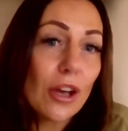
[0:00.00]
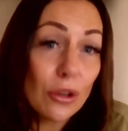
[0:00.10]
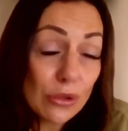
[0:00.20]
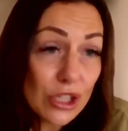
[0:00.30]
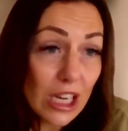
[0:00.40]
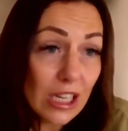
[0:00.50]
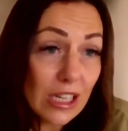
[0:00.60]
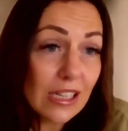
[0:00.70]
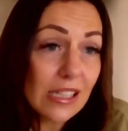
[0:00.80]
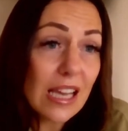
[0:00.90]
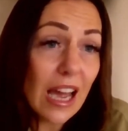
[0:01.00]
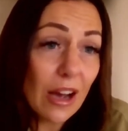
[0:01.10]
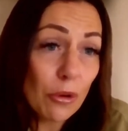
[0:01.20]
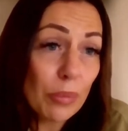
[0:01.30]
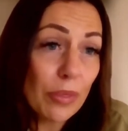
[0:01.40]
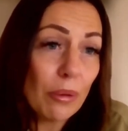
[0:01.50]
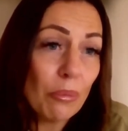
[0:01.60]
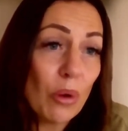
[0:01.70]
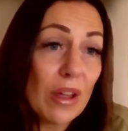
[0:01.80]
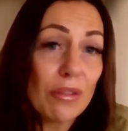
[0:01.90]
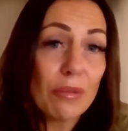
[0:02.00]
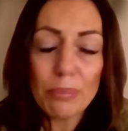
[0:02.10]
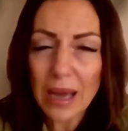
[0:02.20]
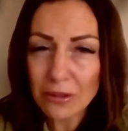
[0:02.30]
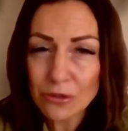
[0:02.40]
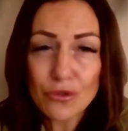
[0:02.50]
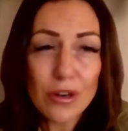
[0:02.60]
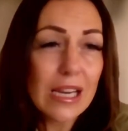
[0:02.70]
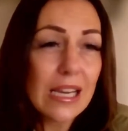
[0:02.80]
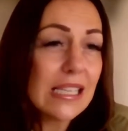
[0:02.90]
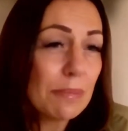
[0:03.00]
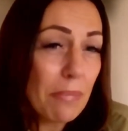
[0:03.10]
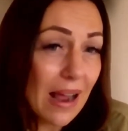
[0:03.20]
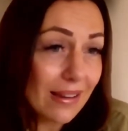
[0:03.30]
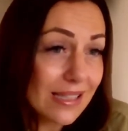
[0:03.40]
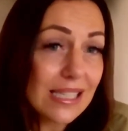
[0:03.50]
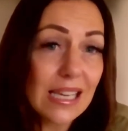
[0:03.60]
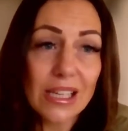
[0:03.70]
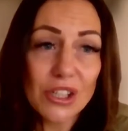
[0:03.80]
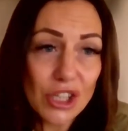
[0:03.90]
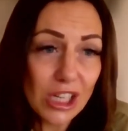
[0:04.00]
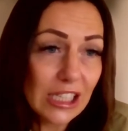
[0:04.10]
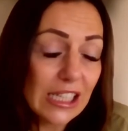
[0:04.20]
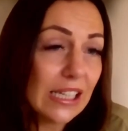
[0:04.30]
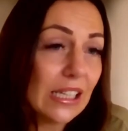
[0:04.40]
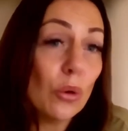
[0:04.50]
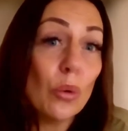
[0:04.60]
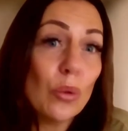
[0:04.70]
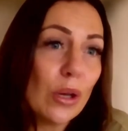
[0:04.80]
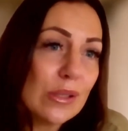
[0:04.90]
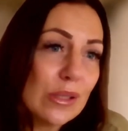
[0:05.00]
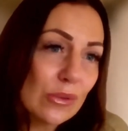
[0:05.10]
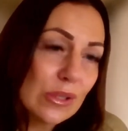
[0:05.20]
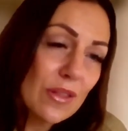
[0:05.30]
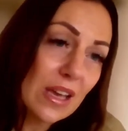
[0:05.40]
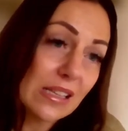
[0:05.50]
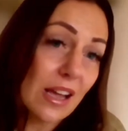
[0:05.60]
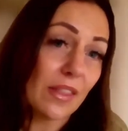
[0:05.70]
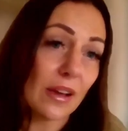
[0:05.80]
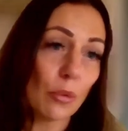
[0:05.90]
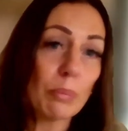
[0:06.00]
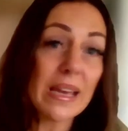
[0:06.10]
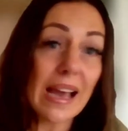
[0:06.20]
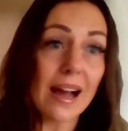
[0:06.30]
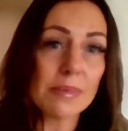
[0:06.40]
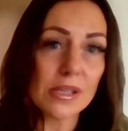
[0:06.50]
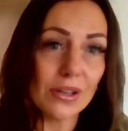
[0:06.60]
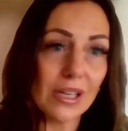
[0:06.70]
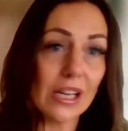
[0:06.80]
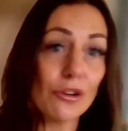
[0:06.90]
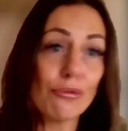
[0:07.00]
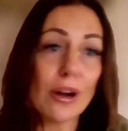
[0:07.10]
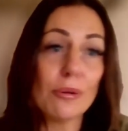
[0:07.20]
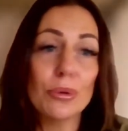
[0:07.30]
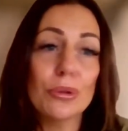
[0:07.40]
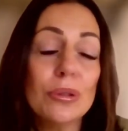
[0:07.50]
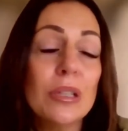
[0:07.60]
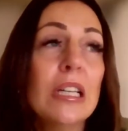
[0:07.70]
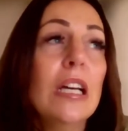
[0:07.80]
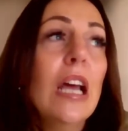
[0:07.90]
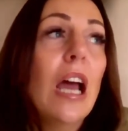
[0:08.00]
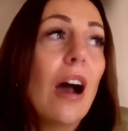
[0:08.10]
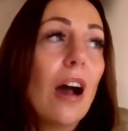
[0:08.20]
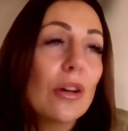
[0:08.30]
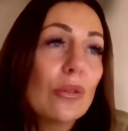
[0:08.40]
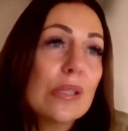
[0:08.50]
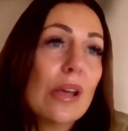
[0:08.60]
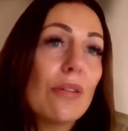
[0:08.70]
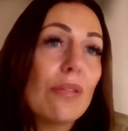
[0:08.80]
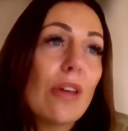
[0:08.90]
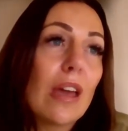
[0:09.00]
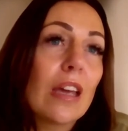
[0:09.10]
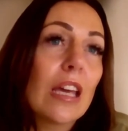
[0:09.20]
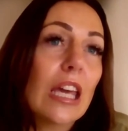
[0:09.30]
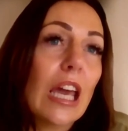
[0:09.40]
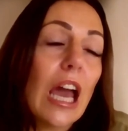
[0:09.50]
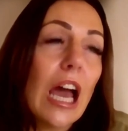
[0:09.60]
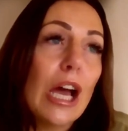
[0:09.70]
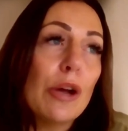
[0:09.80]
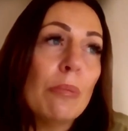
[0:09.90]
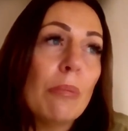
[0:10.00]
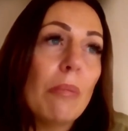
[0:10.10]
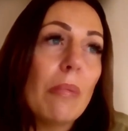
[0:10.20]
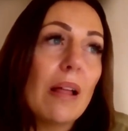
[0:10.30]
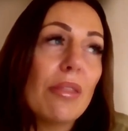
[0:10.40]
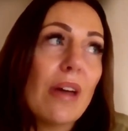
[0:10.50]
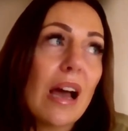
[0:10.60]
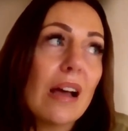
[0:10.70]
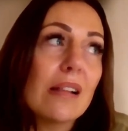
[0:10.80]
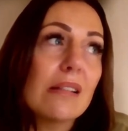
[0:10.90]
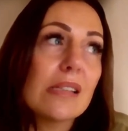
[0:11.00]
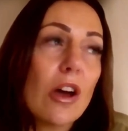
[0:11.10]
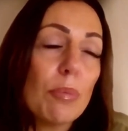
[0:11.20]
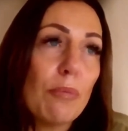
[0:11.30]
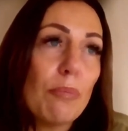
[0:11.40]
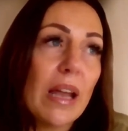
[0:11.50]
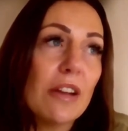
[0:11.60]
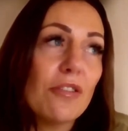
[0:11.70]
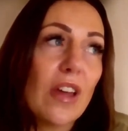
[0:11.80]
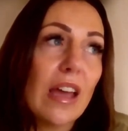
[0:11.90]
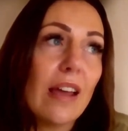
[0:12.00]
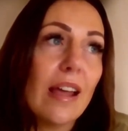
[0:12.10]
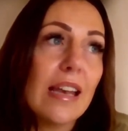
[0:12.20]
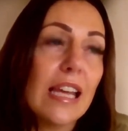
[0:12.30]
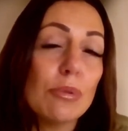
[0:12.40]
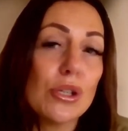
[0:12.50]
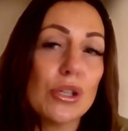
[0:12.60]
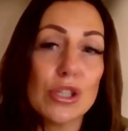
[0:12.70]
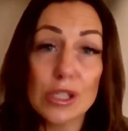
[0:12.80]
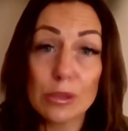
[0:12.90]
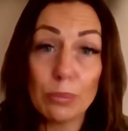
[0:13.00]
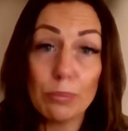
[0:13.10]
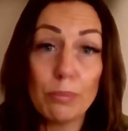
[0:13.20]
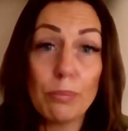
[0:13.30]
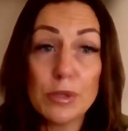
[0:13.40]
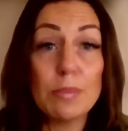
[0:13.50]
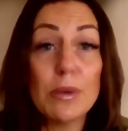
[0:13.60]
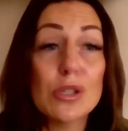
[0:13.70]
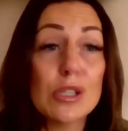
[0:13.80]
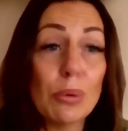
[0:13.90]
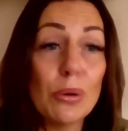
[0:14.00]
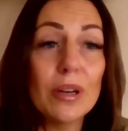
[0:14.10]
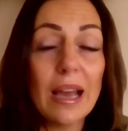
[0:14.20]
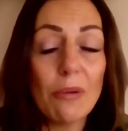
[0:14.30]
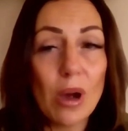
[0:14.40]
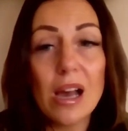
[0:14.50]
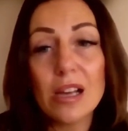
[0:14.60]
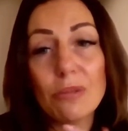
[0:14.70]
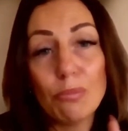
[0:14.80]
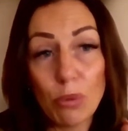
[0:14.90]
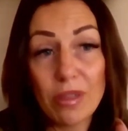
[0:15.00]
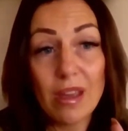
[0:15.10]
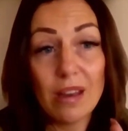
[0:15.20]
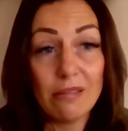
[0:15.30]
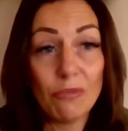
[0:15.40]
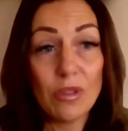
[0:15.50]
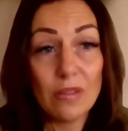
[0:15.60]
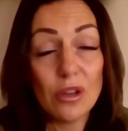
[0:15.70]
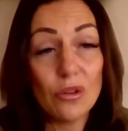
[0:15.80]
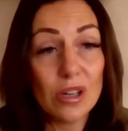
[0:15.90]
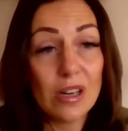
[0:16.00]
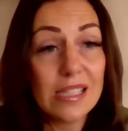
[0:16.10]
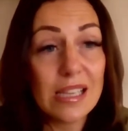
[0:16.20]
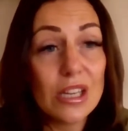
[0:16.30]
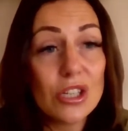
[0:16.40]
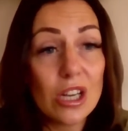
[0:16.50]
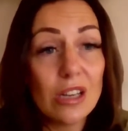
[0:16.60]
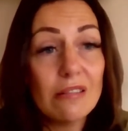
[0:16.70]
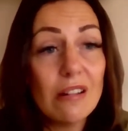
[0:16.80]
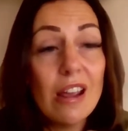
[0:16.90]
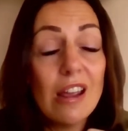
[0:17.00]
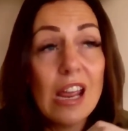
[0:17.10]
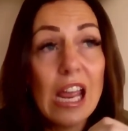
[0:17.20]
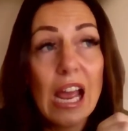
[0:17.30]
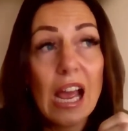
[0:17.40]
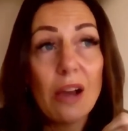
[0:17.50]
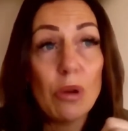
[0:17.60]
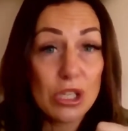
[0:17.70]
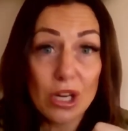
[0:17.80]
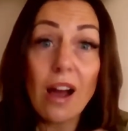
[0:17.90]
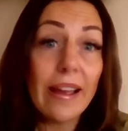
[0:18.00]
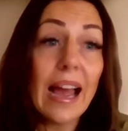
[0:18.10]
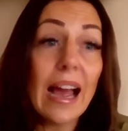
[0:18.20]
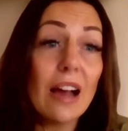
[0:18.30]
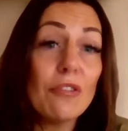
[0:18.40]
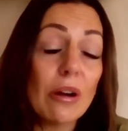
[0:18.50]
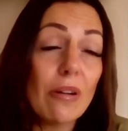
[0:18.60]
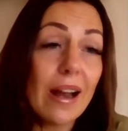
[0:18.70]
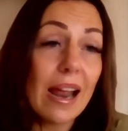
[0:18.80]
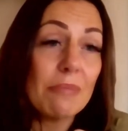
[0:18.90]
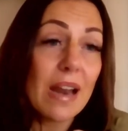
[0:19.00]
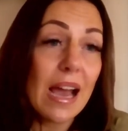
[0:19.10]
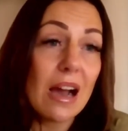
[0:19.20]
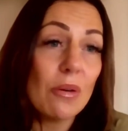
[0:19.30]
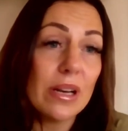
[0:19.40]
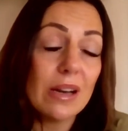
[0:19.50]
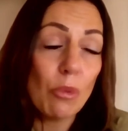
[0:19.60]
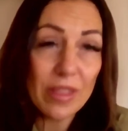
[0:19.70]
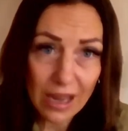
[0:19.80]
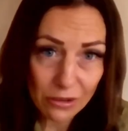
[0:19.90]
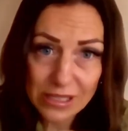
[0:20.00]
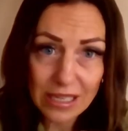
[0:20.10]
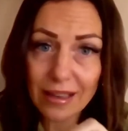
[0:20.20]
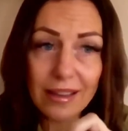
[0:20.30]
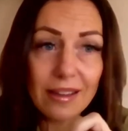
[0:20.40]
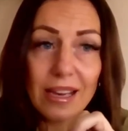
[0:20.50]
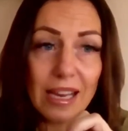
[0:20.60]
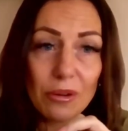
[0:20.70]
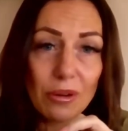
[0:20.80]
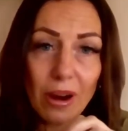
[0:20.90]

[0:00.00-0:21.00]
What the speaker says: coaching to help them with boundaries, balancing, juggling, all those sorts of things, I think would be absolutely incredible. I also think that type of benefit enables you to build a support network within the organisation, which I have where I am now, and without it,